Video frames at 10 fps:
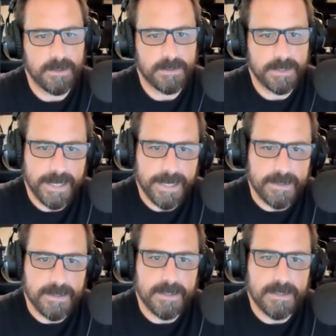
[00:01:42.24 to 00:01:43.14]

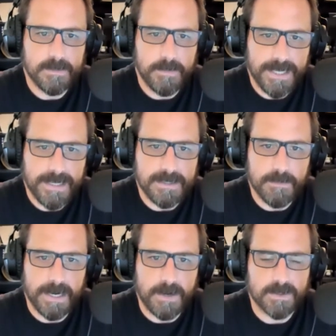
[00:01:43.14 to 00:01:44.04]
Today, Speakeasy
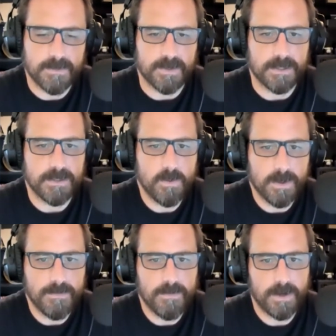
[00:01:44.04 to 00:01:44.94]
powers over
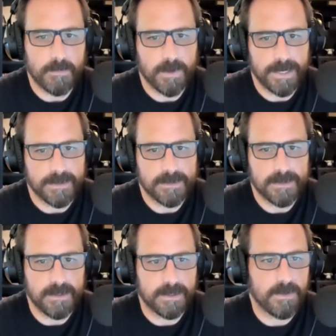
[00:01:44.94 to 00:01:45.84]
240 brands,
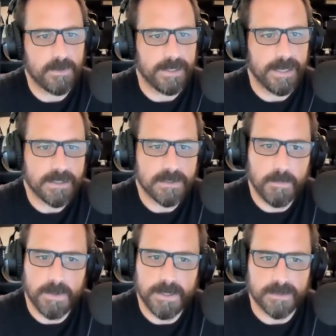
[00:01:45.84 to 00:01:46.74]
including national
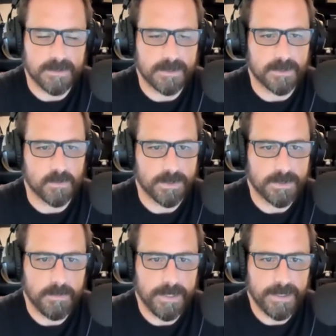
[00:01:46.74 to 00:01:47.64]
players such as
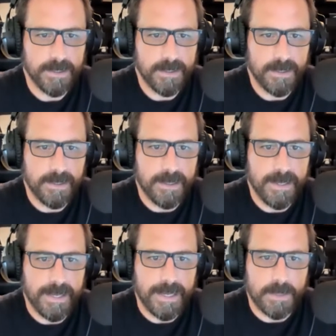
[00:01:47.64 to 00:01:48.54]
Whistle Pig,
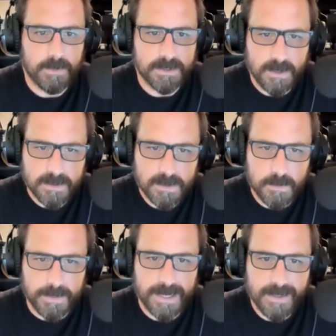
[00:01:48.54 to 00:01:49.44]
and was
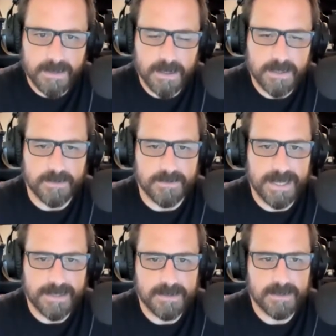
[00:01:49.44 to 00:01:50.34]
also behind the launch of
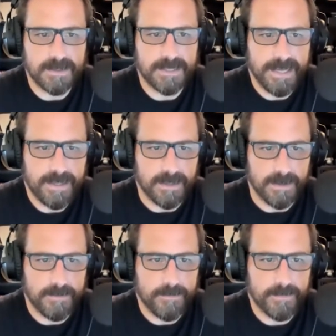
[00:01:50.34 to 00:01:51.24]
Tesla
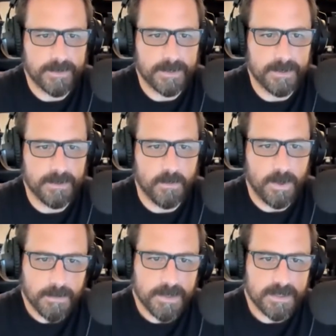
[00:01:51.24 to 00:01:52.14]
Tequila.
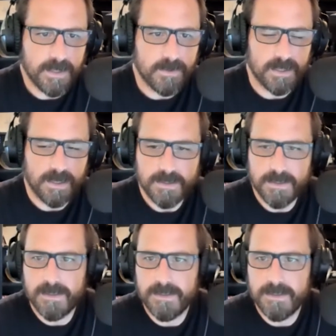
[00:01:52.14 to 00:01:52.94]
Welcome to the show, Josh.